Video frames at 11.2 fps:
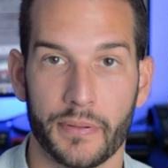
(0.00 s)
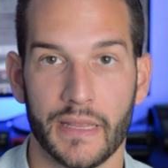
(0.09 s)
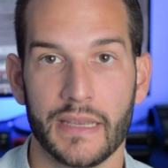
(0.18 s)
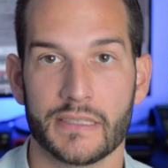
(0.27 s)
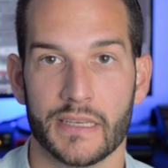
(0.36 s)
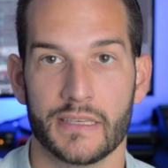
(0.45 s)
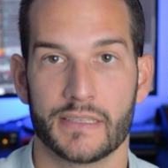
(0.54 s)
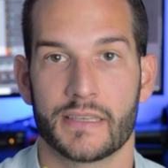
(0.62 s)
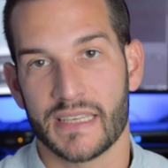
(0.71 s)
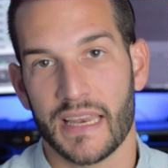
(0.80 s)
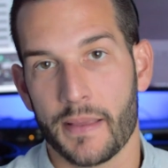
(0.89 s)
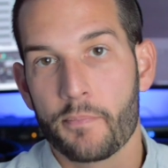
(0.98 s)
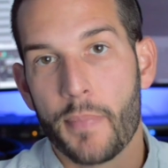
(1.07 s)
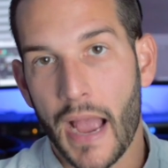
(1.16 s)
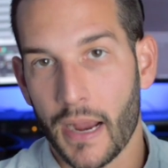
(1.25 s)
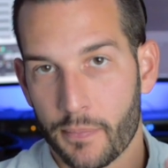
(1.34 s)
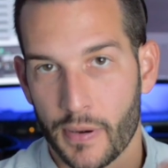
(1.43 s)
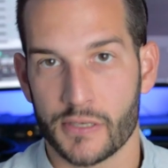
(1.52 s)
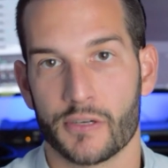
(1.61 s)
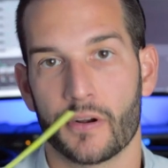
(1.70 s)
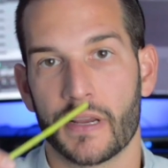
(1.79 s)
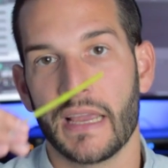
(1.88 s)
places, sending back
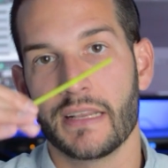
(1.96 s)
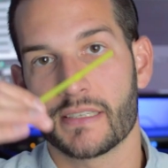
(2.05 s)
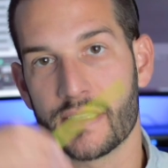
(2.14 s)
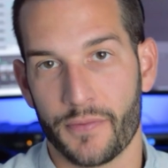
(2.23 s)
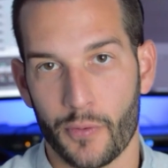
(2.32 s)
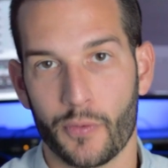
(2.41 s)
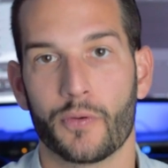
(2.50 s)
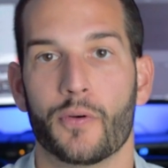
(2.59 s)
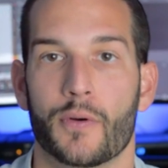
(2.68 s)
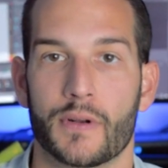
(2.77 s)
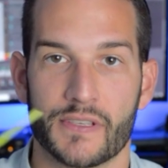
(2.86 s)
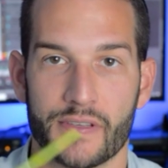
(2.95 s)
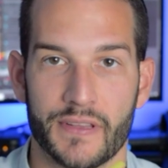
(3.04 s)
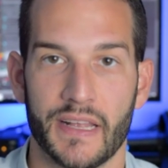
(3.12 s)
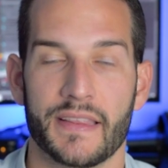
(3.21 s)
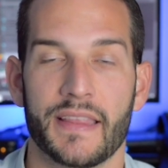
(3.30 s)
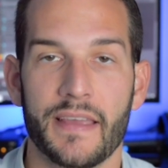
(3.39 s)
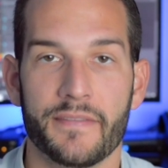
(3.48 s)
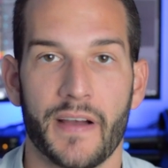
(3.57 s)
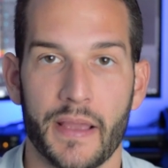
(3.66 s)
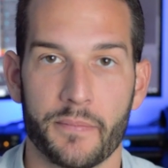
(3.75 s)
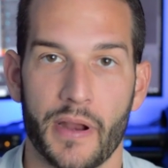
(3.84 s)
pressure against the vocal cords so that they
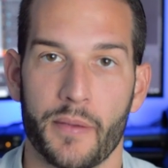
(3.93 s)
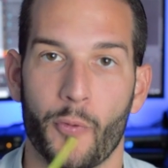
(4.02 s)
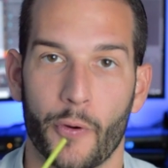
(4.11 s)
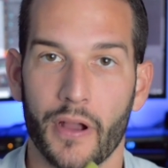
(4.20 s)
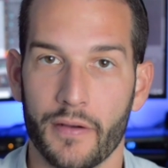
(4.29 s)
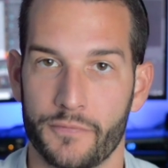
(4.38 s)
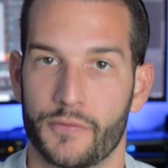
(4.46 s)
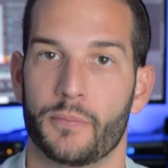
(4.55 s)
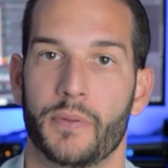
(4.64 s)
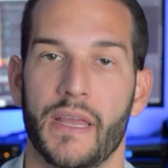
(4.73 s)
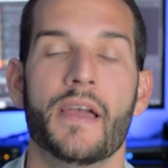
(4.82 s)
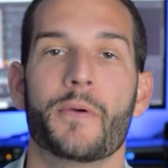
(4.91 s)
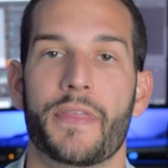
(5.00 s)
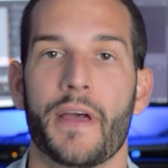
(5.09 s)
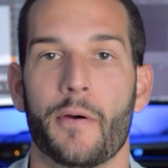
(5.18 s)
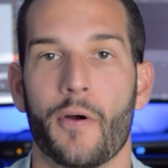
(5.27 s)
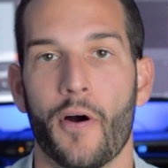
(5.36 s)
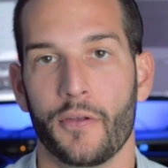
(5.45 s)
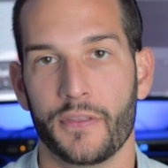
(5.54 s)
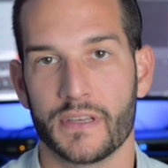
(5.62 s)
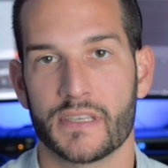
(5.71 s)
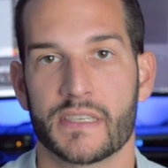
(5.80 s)
vibrate more comfortably without all
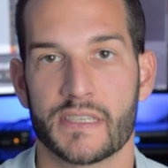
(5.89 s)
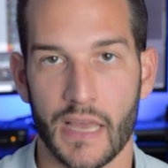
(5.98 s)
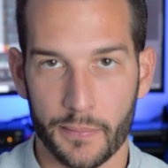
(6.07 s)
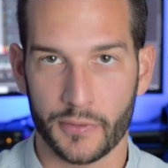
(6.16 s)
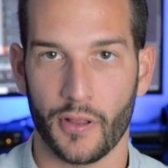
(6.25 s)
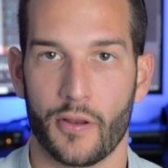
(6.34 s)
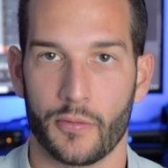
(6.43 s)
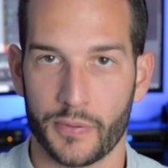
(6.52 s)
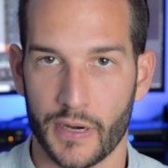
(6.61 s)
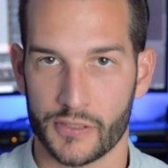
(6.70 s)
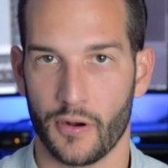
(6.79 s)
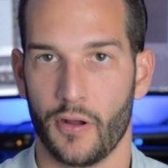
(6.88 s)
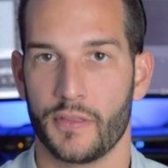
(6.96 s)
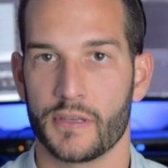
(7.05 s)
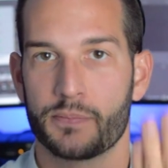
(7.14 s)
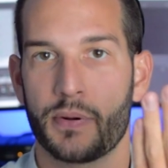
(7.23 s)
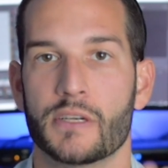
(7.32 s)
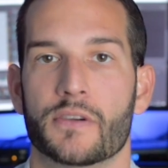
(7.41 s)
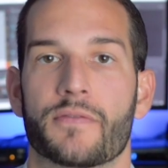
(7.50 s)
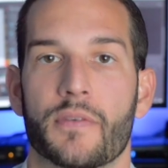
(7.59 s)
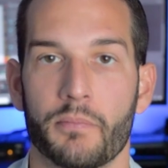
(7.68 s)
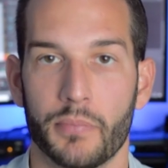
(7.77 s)
this subglottal pressure, all this pressure
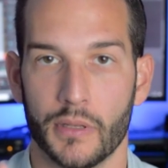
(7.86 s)
from